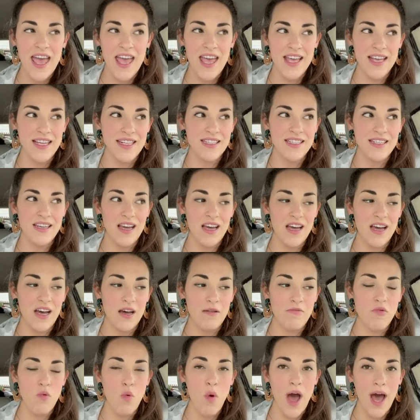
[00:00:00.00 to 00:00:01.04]
and
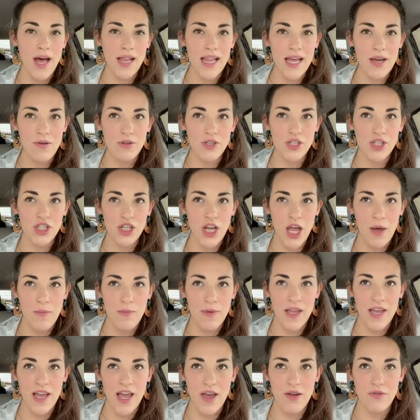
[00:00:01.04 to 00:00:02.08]
while I was
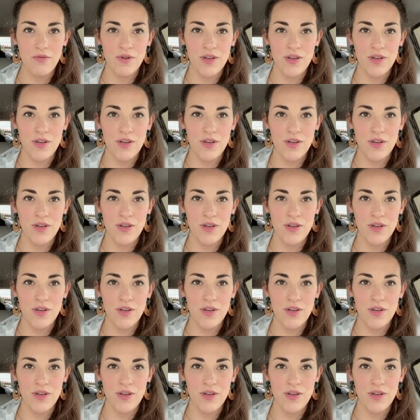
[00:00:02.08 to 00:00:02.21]
shopping,